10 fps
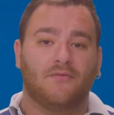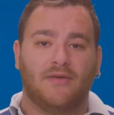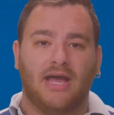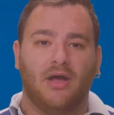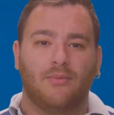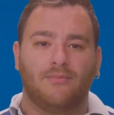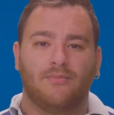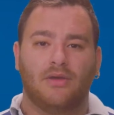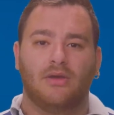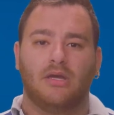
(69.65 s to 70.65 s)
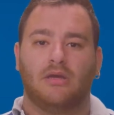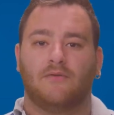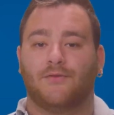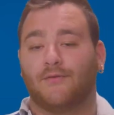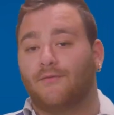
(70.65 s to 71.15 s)
file.
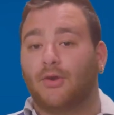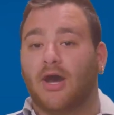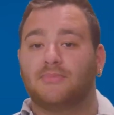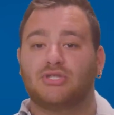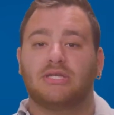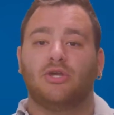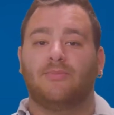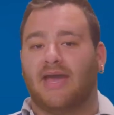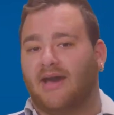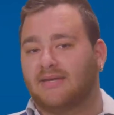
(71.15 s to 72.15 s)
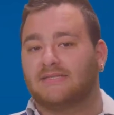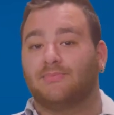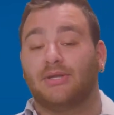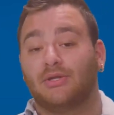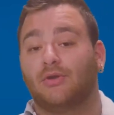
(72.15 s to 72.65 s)
For the phone option, you'll be asked to
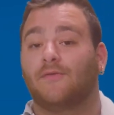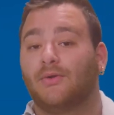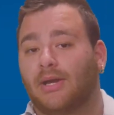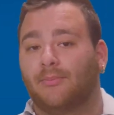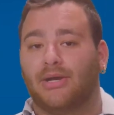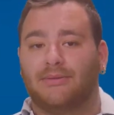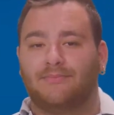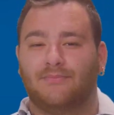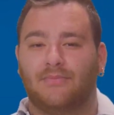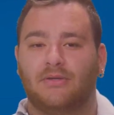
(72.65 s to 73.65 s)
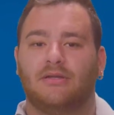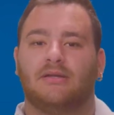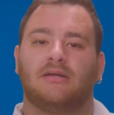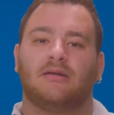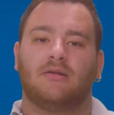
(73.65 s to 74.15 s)
put in your phone number.
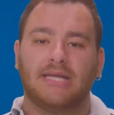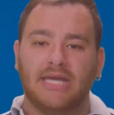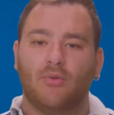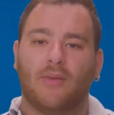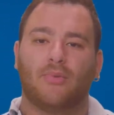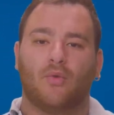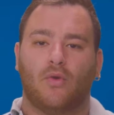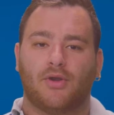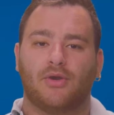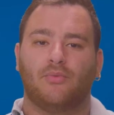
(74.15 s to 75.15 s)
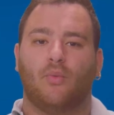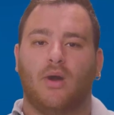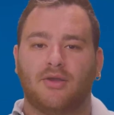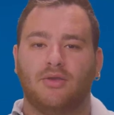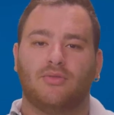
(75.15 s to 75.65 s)
Clicking Web Recorder will
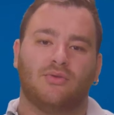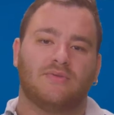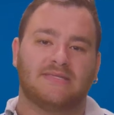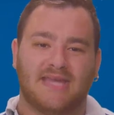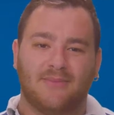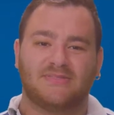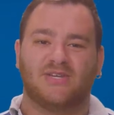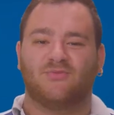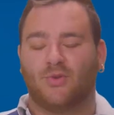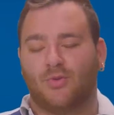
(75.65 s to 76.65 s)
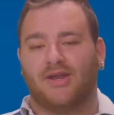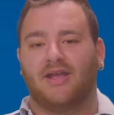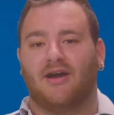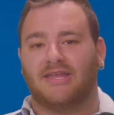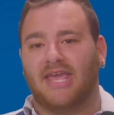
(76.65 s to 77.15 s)
walk you through the steps of recording on